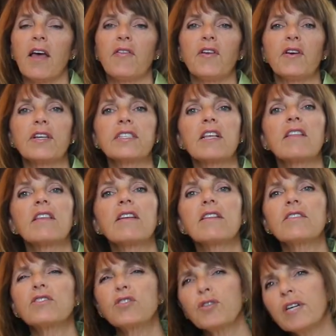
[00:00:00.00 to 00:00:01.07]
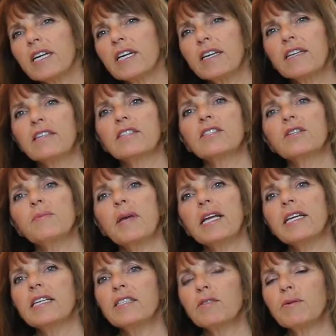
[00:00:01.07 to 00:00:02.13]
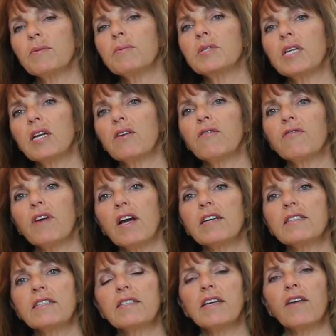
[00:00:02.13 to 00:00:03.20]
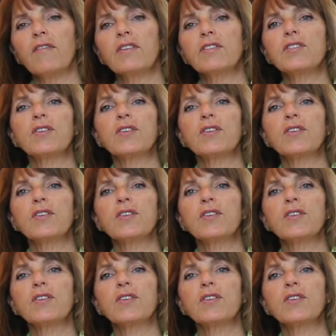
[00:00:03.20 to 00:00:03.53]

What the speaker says: There is a little trick to making sweet potato fries in the oven,